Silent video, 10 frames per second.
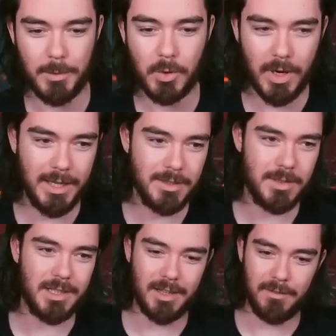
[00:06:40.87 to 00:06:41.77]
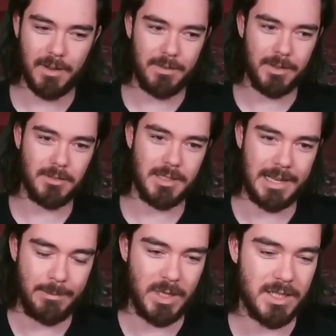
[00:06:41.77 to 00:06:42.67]
Karato did like five hundred
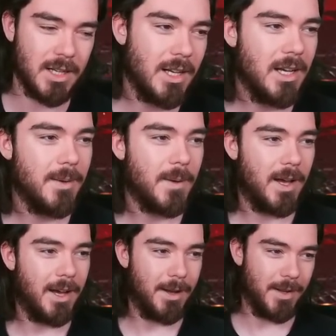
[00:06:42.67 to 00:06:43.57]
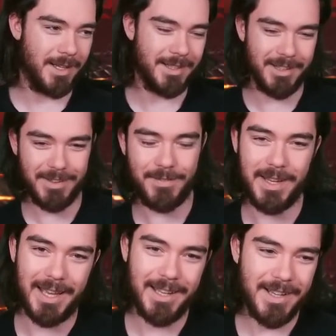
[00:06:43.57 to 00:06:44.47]
damage. Uh,
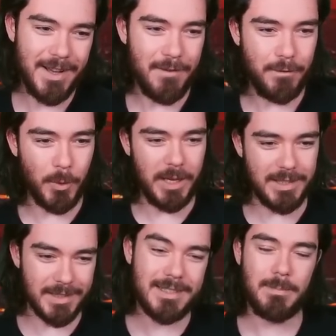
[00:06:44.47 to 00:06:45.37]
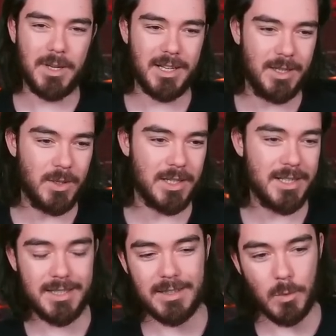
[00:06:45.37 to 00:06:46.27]
yeah, Void and Spirit
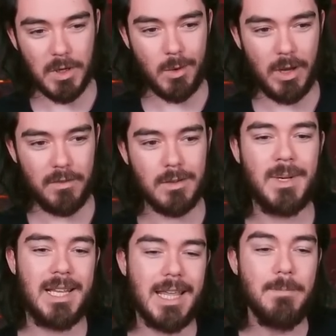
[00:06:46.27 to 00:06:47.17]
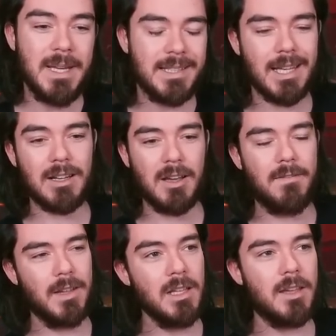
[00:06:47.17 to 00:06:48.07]
Nukers work well for me. That being said, I
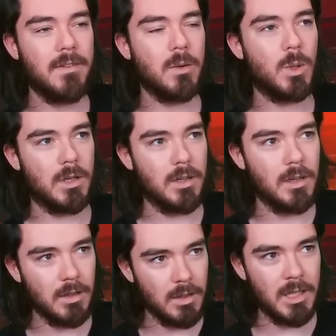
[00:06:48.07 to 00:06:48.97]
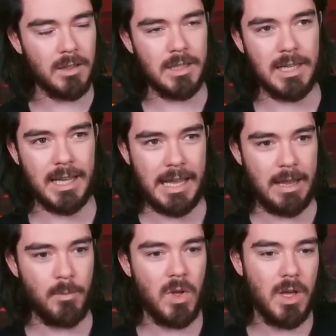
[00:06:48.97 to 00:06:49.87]
feel if you were earlier in the
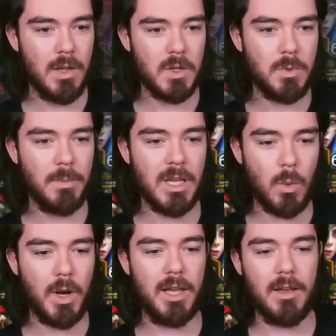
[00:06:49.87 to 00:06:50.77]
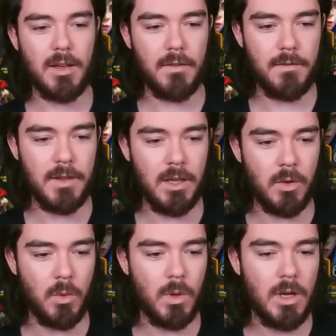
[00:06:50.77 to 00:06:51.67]
game, there's probably quite a
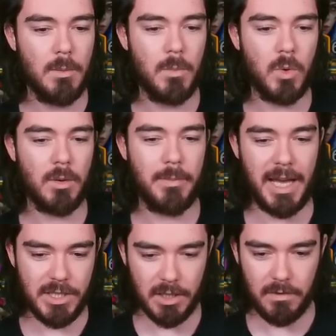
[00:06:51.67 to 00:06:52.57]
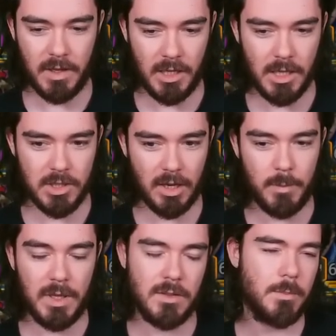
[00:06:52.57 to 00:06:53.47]
few more magic affinity
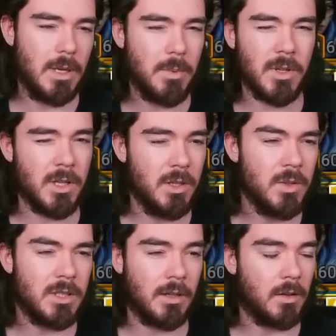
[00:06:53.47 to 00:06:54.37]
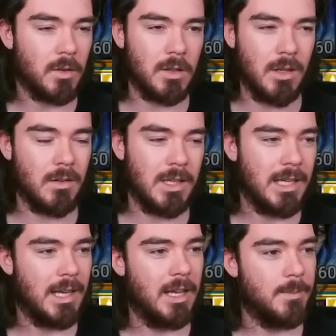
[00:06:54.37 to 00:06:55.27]
champions that people are using earlier in the
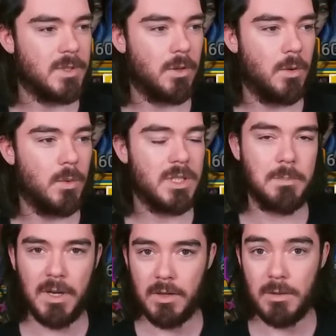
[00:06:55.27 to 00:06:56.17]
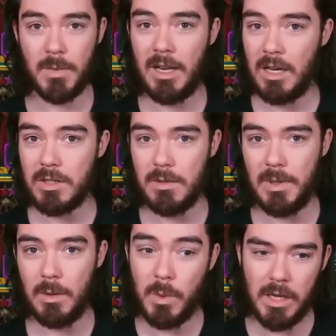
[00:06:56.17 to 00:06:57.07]
game, so Spirit might actually
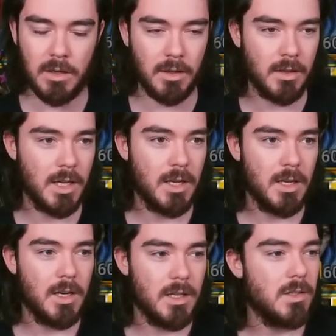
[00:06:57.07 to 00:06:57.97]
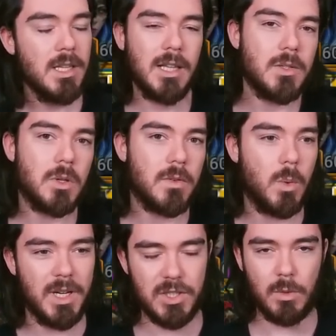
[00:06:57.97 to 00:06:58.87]
be weaker. So I think that's sort of a
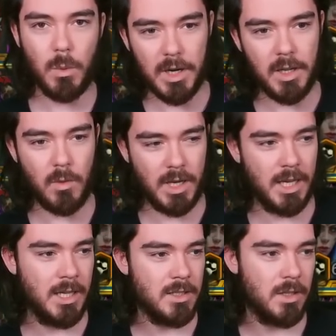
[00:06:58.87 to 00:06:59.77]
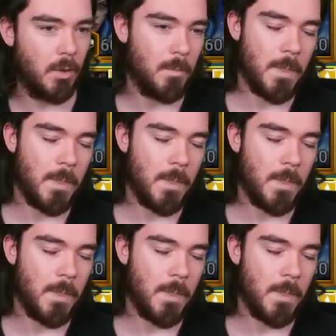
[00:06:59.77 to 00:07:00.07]
question. What are you running into?